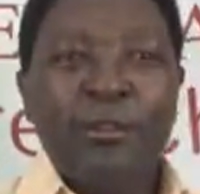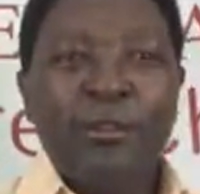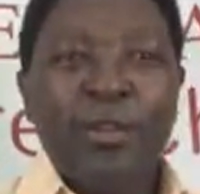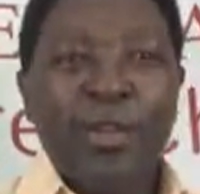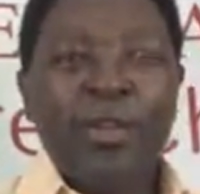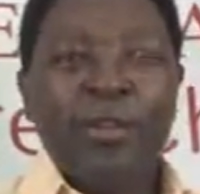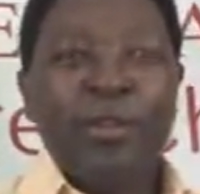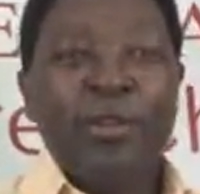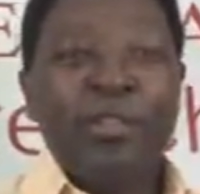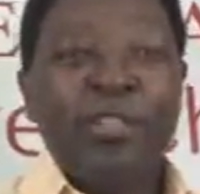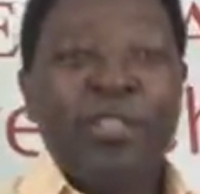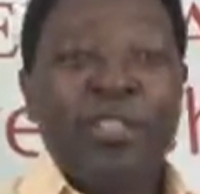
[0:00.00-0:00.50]

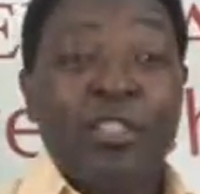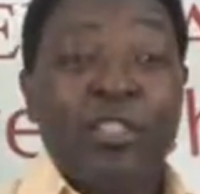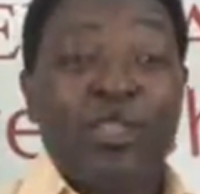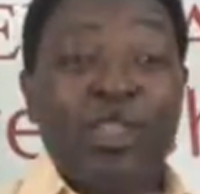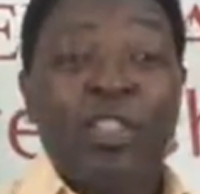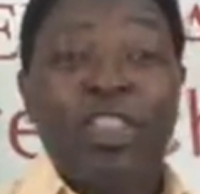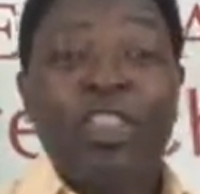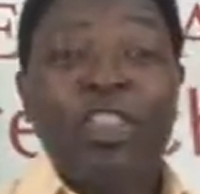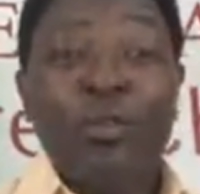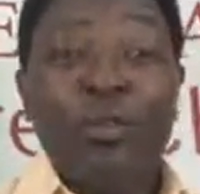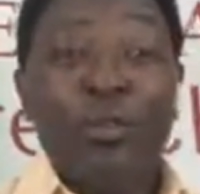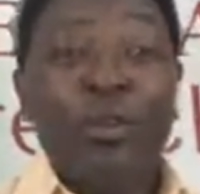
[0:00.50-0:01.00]
because
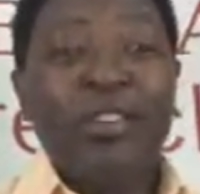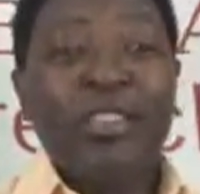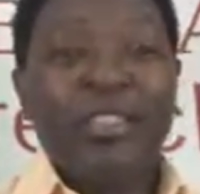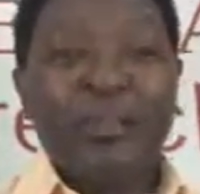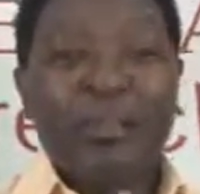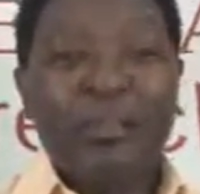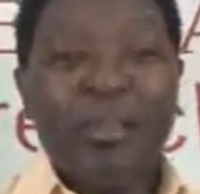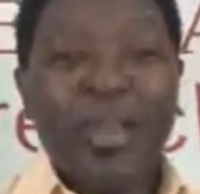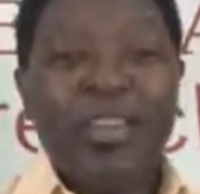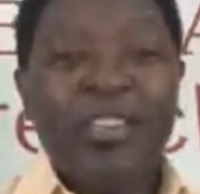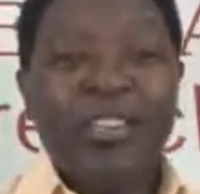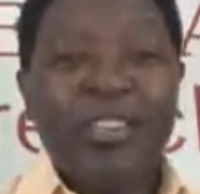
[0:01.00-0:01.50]
she was
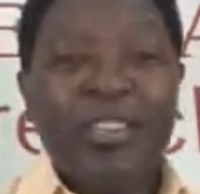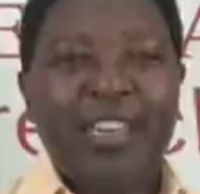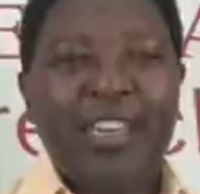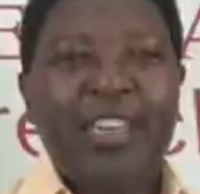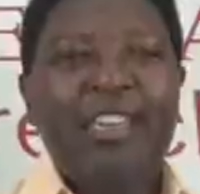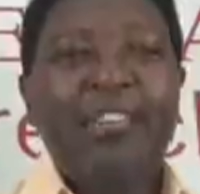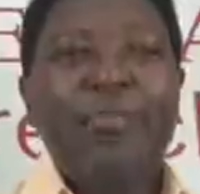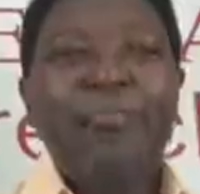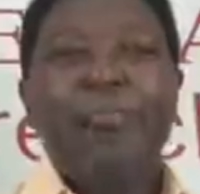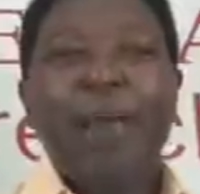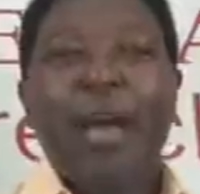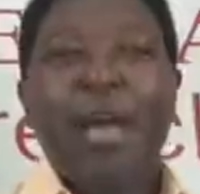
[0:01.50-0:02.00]

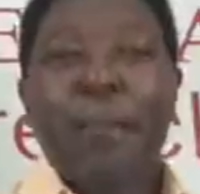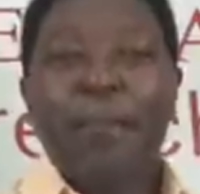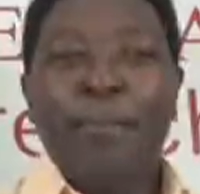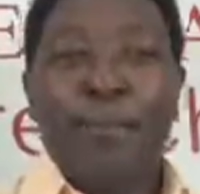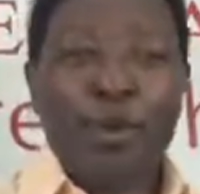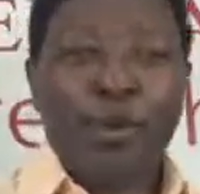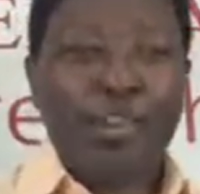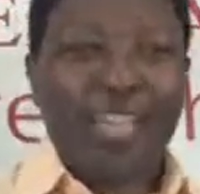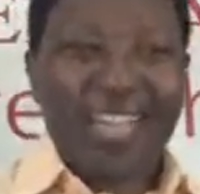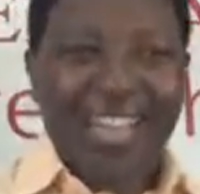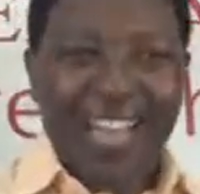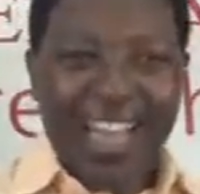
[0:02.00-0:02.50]
mentored by
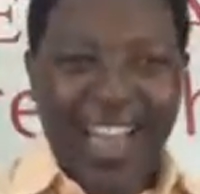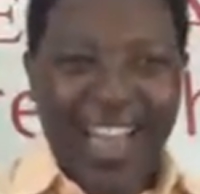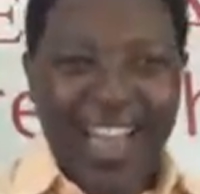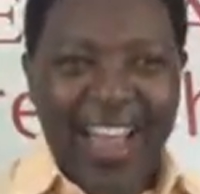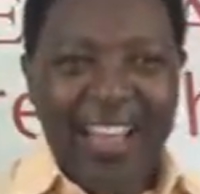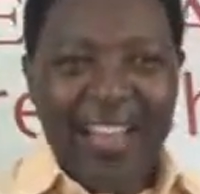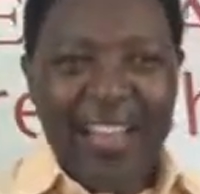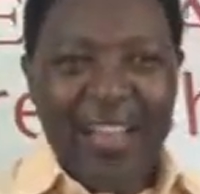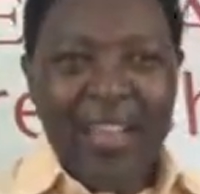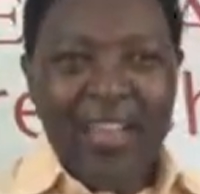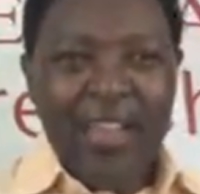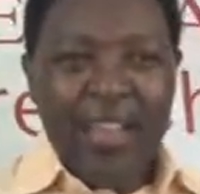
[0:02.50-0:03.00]

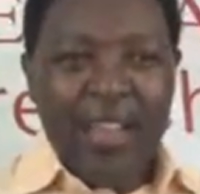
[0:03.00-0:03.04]
Mordecai.